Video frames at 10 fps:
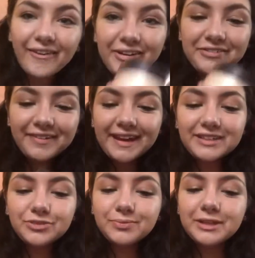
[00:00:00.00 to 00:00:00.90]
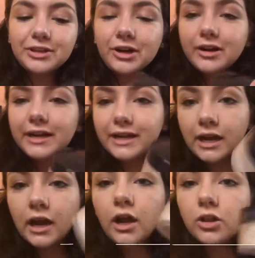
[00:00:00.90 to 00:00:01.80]
our face with our
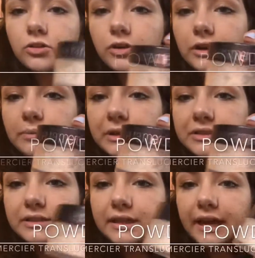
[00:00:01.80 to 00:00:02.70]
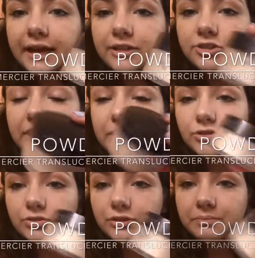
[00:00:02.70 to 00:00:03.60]
Laura Mercier
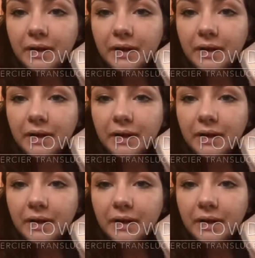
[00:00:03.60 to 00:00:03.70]
translucent